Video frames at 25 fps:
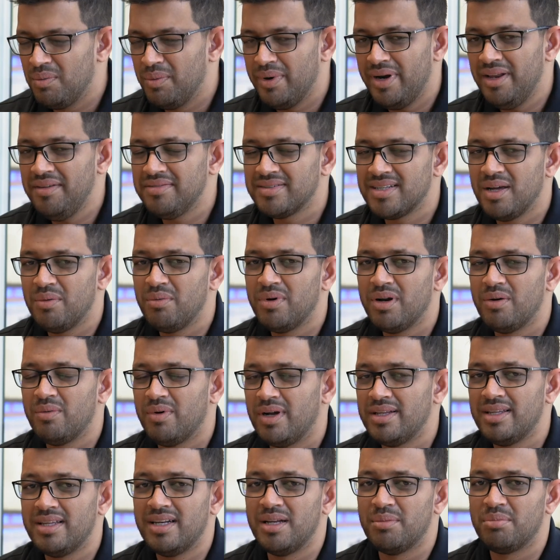What if someone
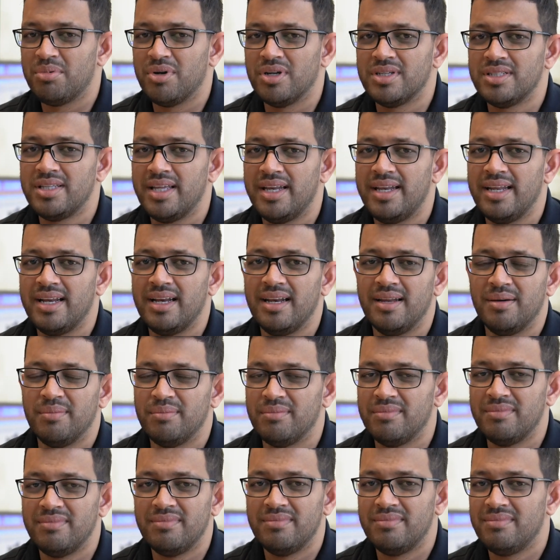wanted a prosthetic
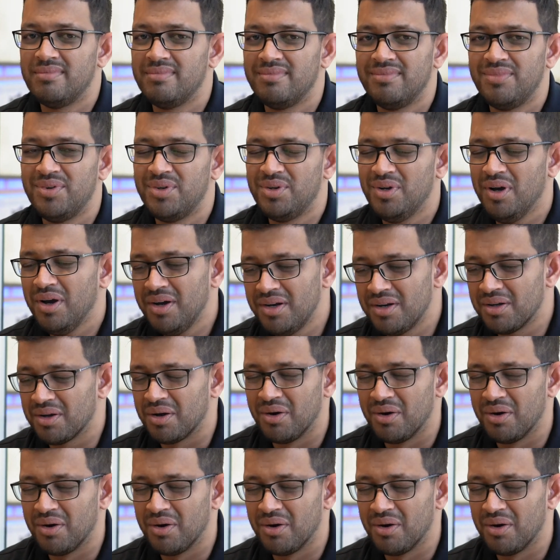limb? You're not going